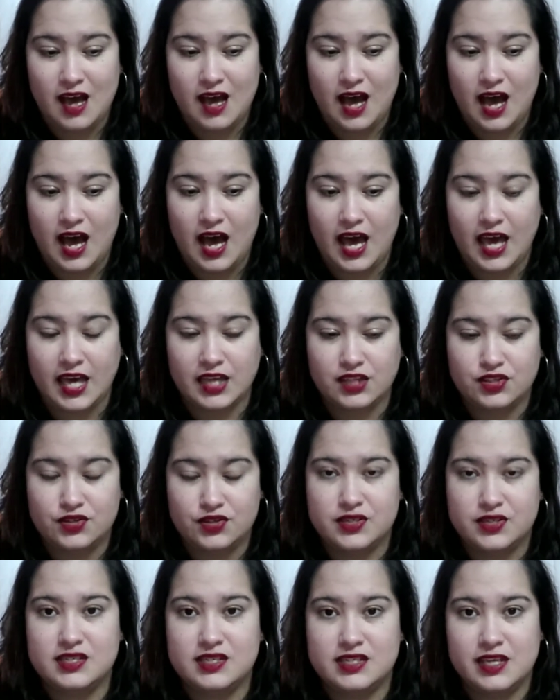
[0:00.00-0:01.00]
I
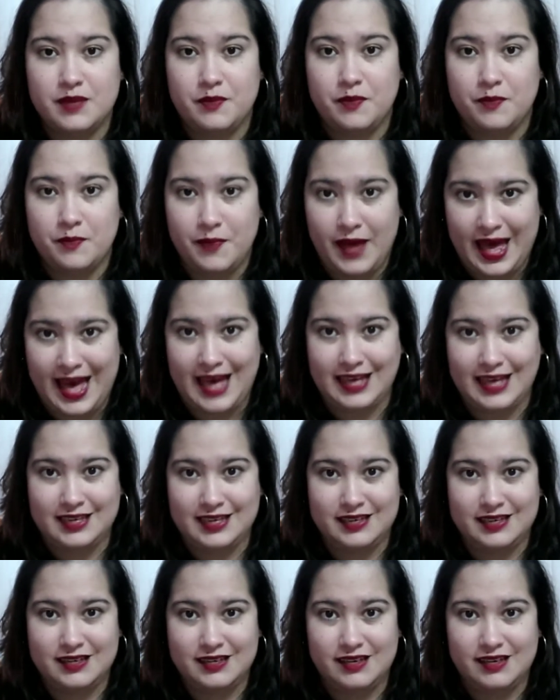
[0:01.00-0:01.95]
took a step back